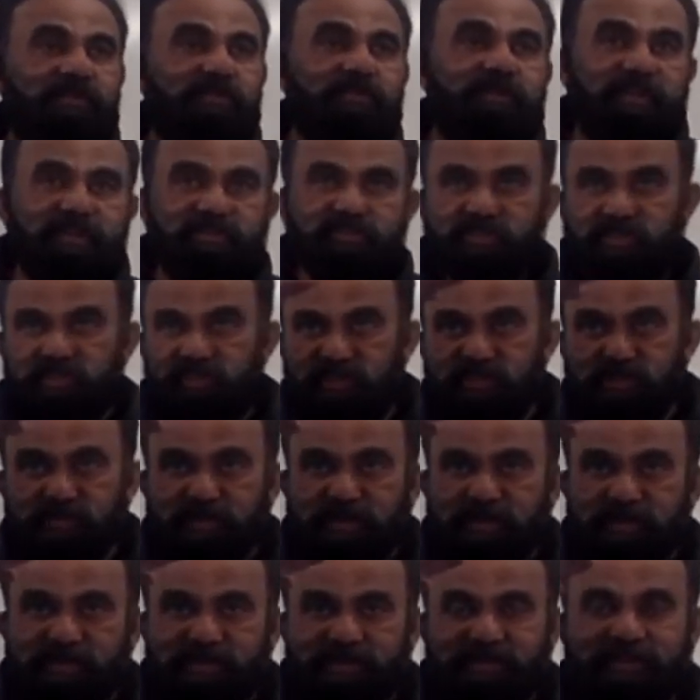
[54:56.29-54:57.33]
Extension
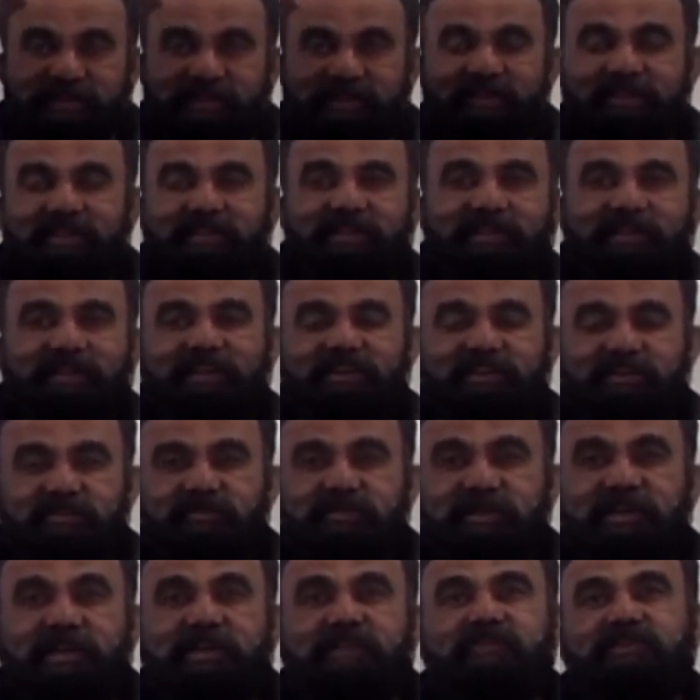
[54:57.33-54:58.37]
method, it is
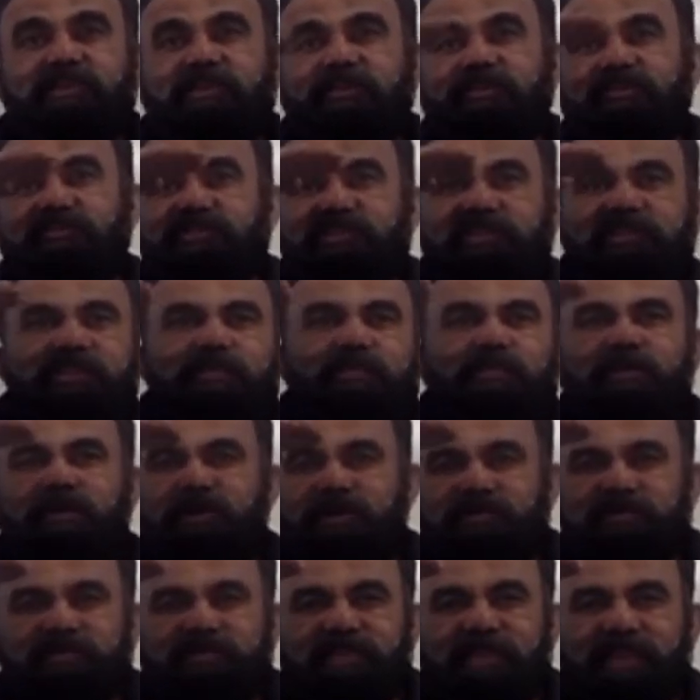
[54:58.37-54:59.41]
very difficult to see the
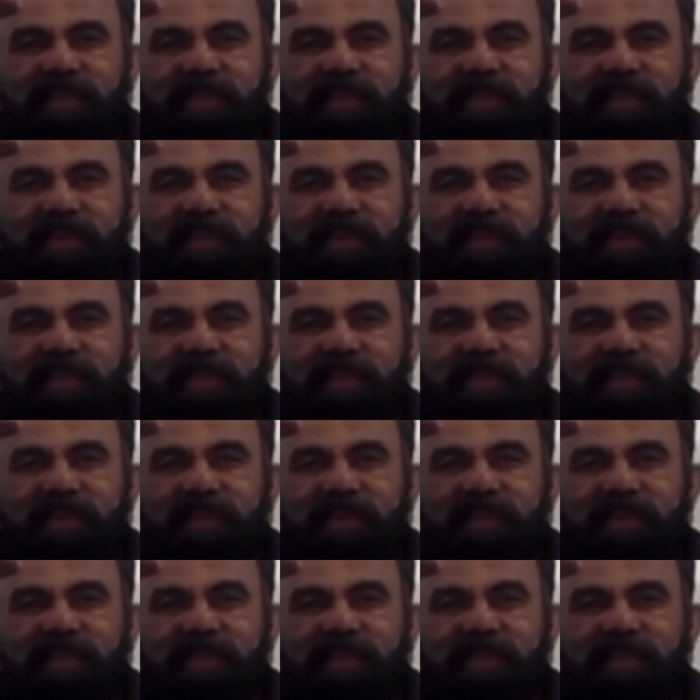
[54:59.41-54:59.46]
bottom of the